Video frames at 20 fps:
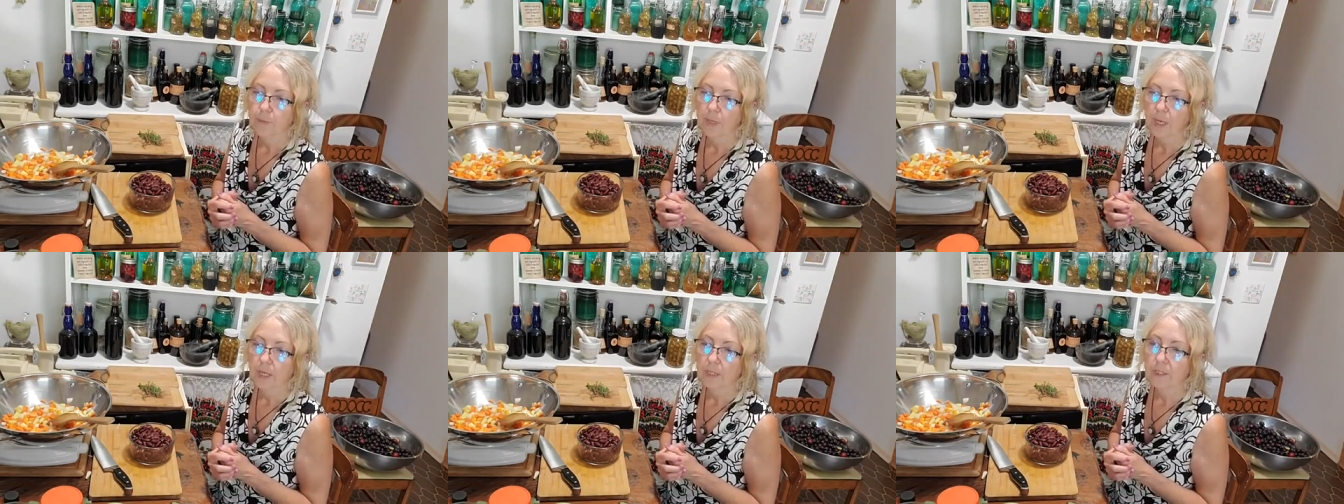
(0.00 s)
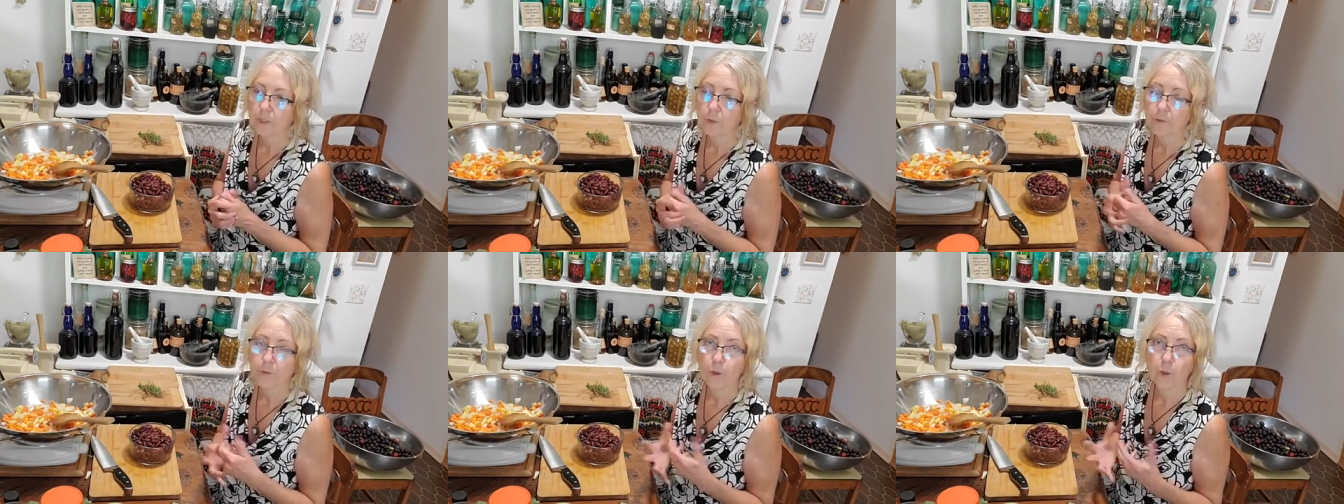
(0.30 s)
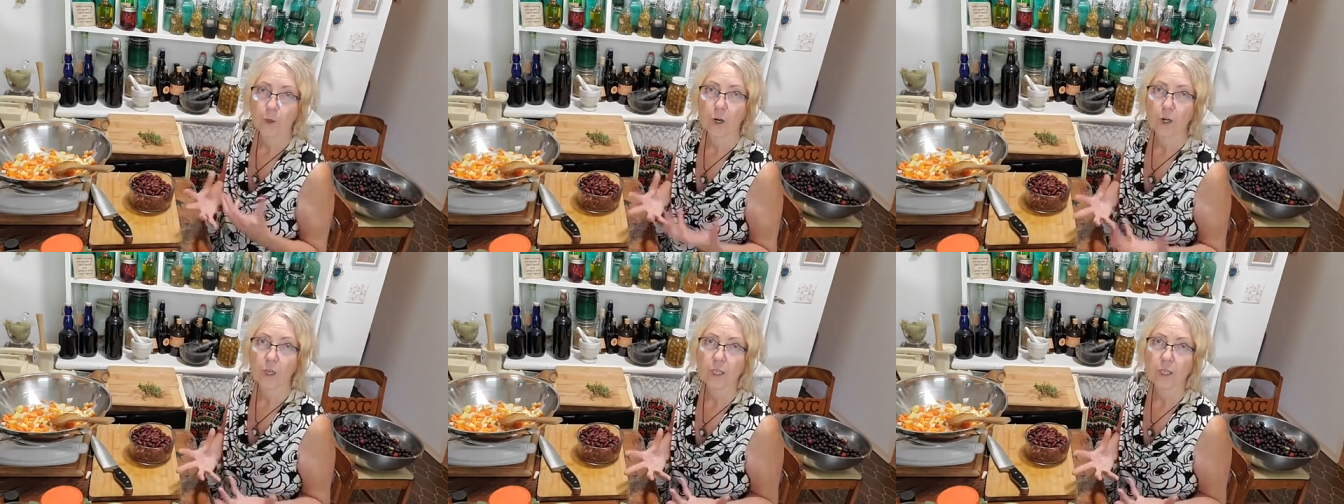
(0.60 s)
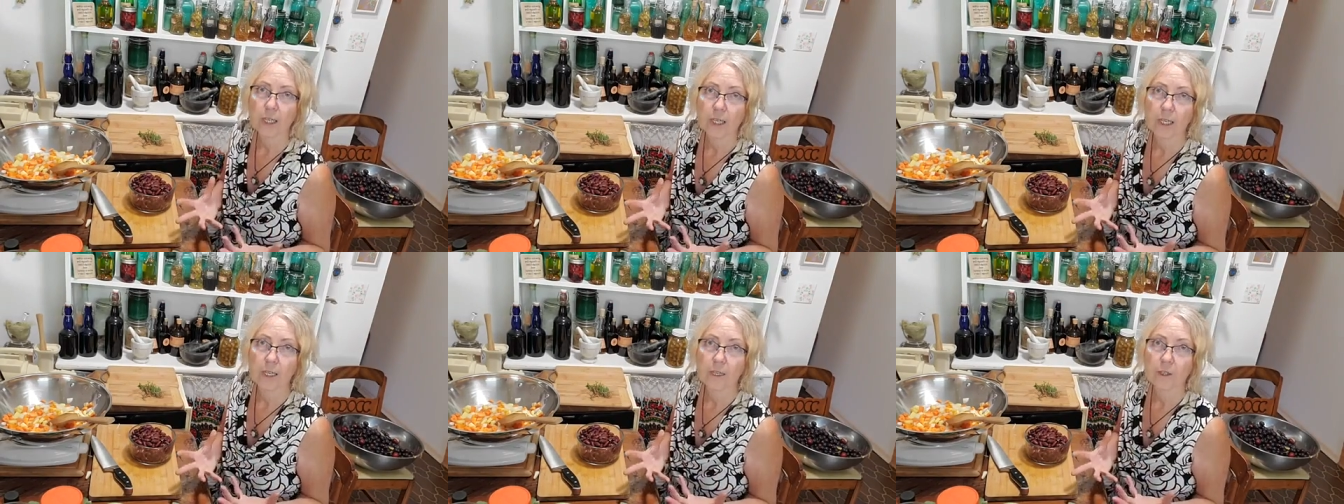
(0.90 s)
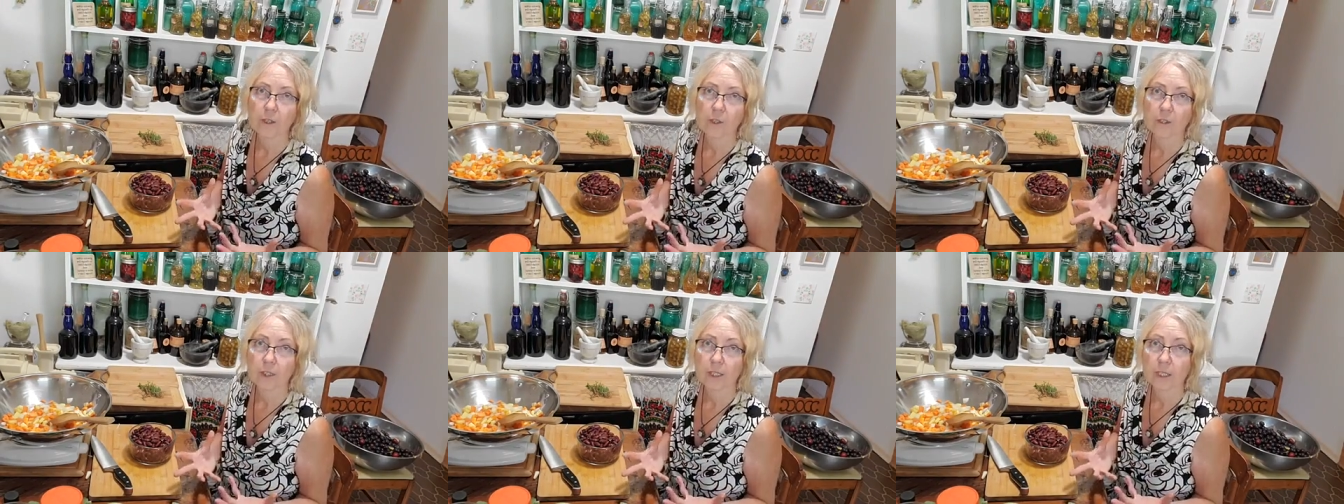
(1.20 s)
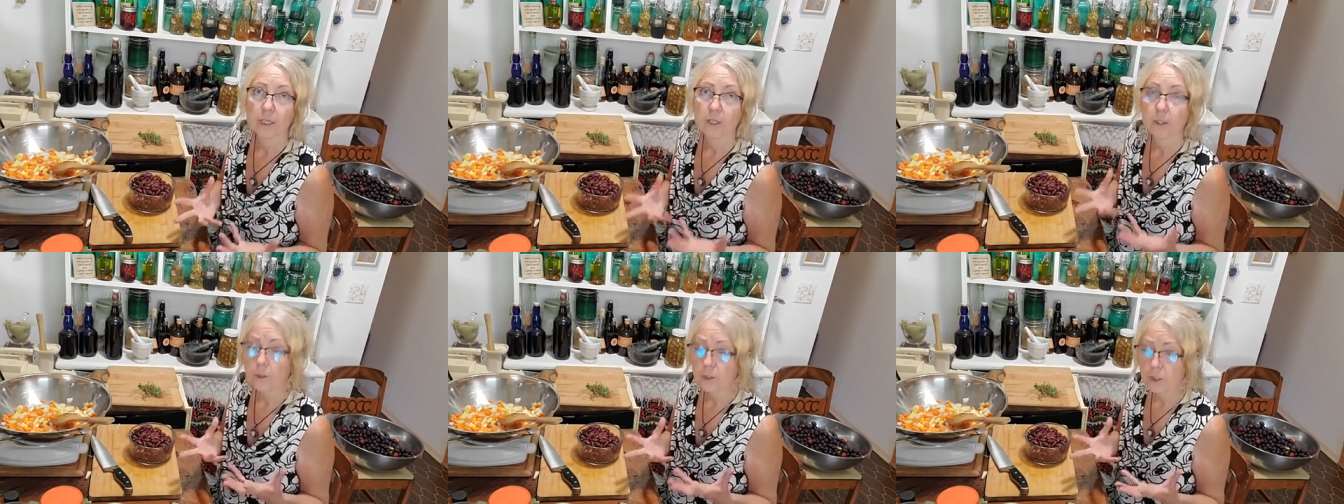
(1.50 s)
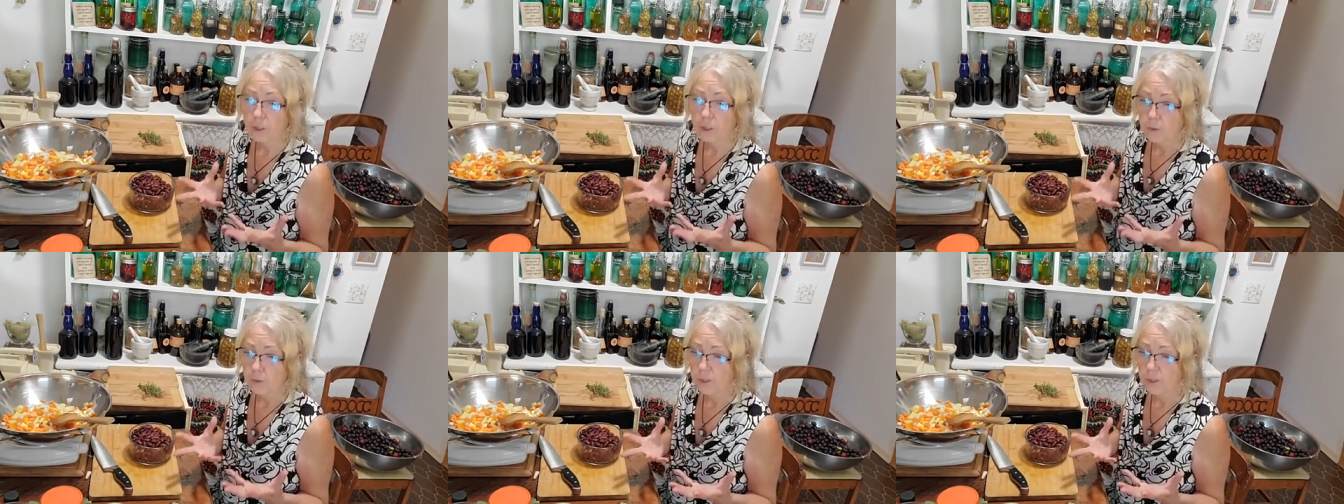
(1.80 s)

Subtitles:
so if you are going to eat those things, you can use